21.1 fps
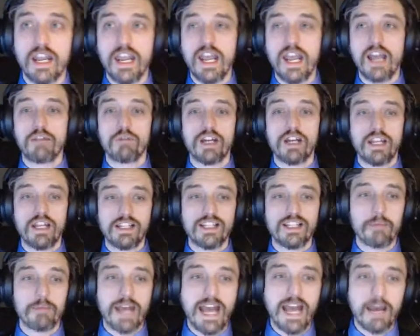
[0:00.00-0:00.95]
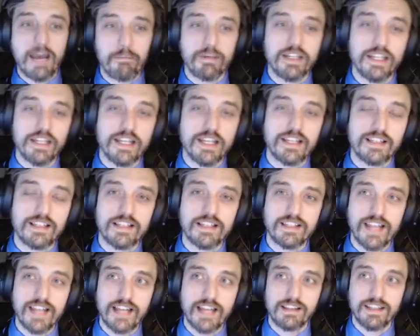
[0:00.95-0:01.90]
And what ended up happening is
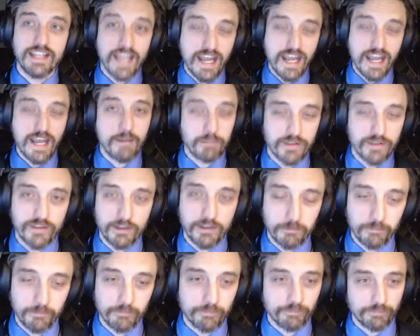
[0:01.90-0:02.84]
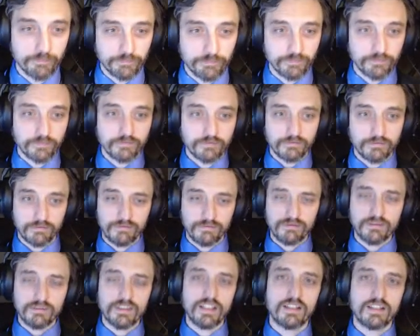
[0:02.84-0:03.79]
is that the apes
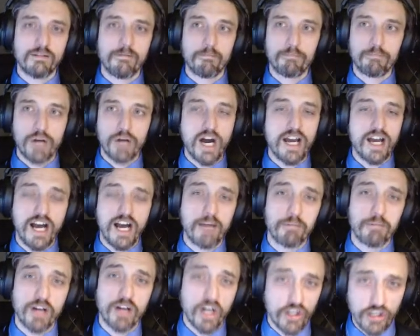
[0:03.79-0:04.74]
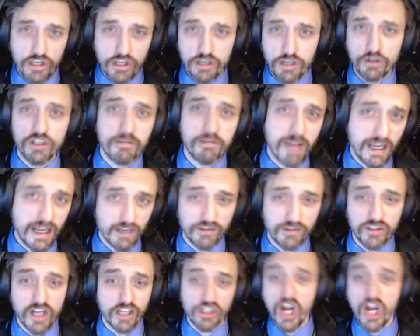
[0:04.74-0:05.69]
bought up a huge amount
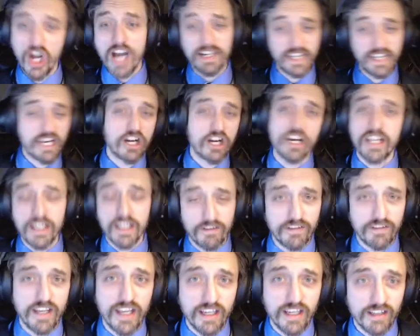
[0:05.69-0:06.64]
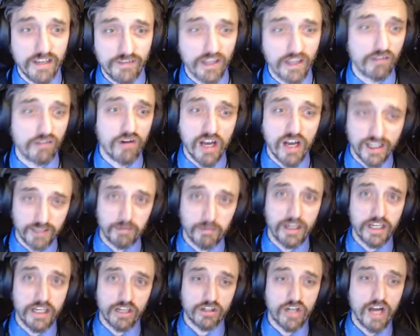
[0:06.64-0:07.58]
of stock, not caring if they if they lost
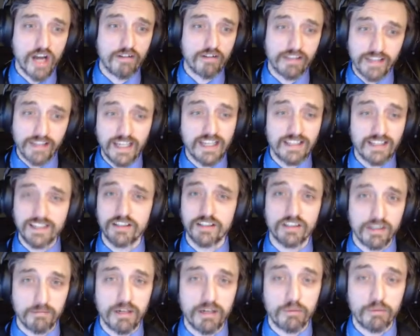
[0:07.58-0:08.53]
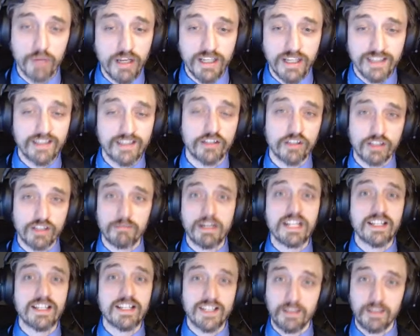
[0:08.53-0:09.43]
money or not. Like they considered the money, we considered the money